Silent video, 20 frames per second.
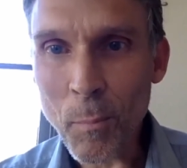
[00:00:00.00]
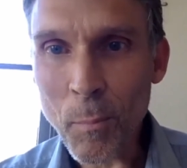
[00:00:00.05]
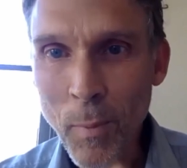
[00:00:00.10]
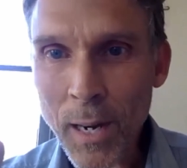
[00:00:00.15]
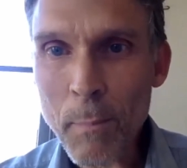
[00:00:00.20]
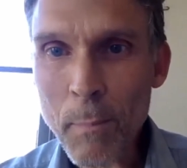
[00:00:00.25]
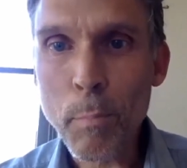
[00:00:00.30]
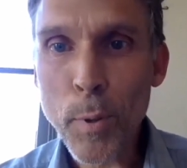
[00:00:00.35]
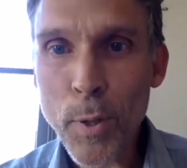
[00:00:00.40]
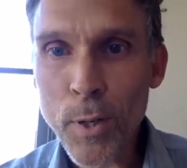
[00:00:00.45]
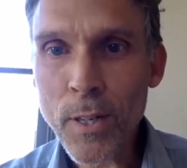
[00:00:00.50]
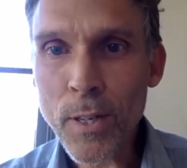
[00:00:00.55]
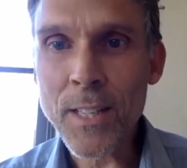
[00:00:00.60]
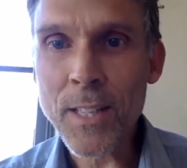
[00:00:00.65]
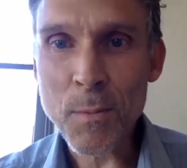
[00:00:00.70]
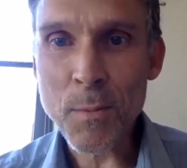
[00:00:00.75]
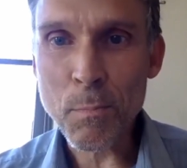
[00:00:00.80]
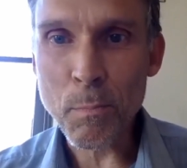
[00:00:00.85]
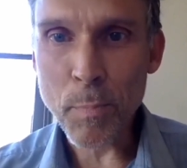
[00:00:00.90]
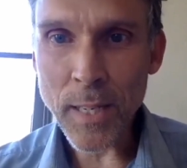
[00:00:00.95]
My book
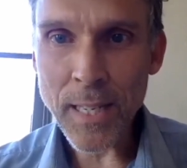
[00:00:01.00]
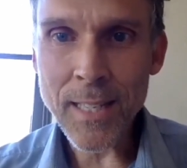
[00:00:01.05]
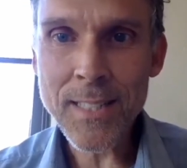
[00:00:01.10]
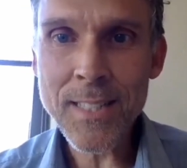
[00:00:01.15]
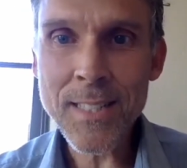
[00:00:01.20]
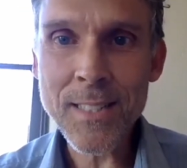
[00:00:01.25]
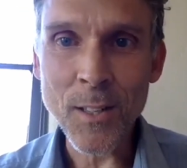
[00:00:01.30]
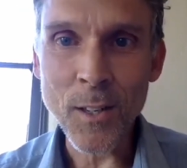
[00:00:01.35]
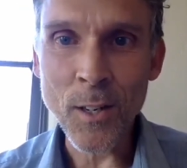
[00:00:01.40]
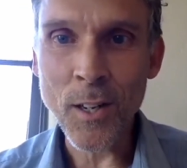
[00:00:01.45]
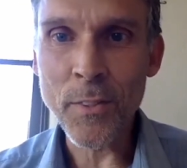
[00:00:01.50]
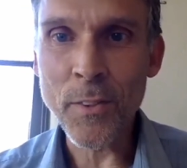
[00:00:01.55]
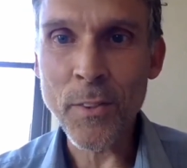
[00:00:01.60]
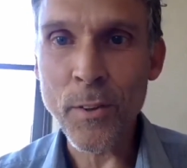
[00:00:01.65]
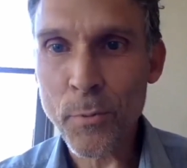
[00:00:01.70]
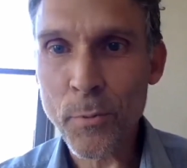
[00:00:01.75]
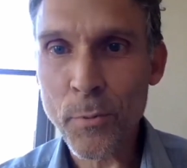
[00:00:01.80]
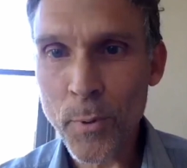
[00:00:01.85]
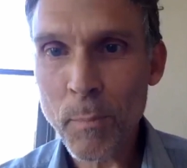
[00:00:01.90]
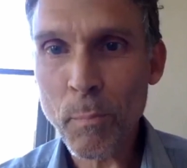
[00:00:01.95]
is based on the
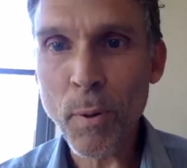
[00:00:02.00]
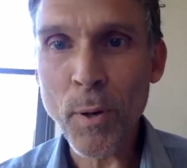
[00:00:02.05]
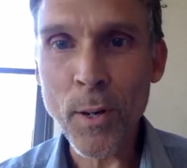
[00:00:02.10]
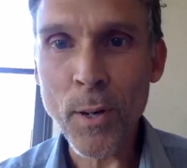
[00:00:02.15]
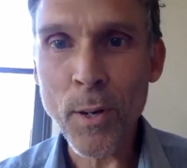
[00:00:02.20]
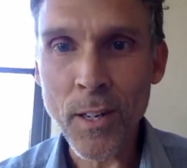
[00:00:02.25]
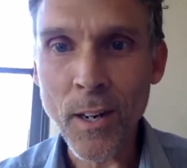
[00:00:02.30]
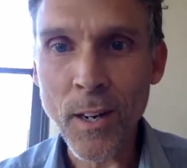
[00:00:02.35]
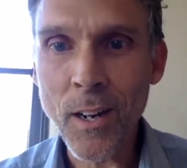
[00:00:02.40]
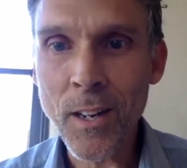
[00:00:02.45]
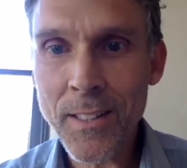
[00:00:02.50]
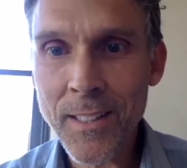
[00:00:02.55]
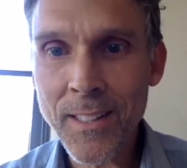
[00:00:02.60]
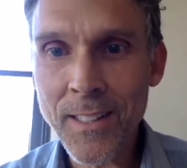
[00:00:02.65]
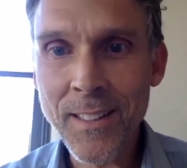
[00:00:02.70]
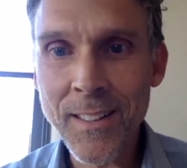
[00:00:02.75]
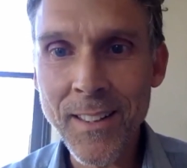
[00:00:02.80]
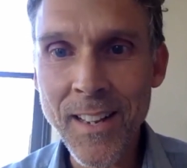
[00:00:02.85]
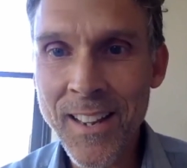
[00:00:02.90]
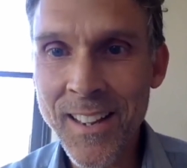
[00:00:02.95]
three-part
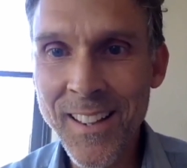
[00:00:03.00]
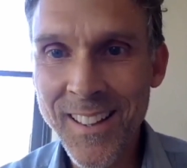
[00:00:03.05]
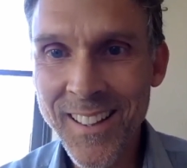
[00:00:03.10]
Gandhian,